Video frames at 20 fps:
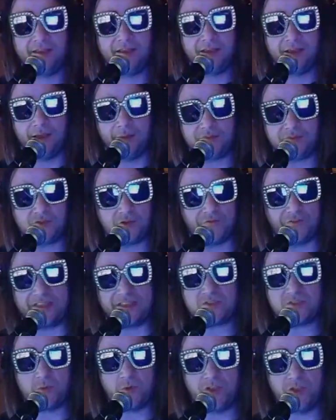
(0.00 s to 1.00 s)
So if that's
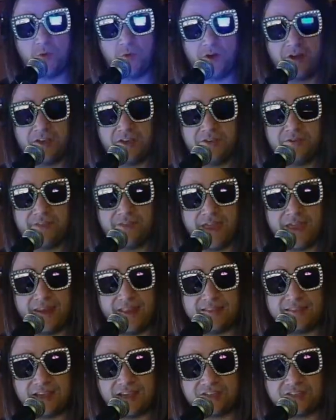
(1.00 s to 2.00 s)
the way you want to do that,
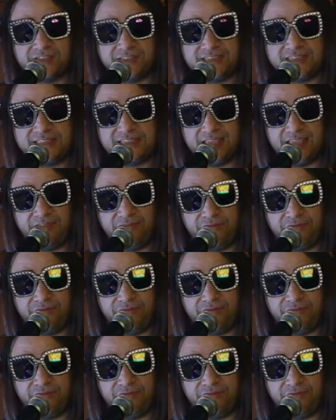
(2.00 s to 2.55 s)
it's actually safe.